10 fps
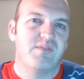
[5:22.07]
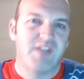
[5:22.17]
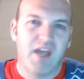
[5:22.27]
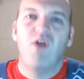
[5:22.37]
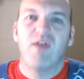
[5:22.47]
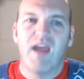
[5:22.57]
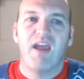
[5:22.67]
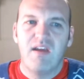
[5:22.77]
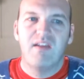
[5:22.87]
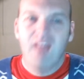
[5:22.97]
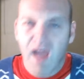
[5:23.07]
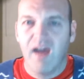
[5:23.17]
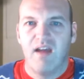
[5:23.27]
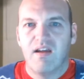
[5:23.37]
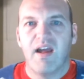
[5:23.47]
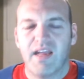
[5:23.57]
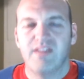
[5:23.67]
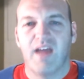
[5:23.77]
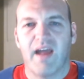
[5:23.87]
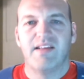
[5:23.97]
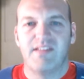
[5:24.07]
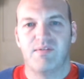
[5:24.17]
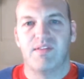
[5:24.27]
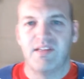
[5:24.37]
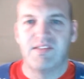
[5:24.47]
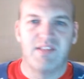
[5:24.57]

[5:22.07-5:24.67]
I was like, okay, yeah, I could I could deal with this.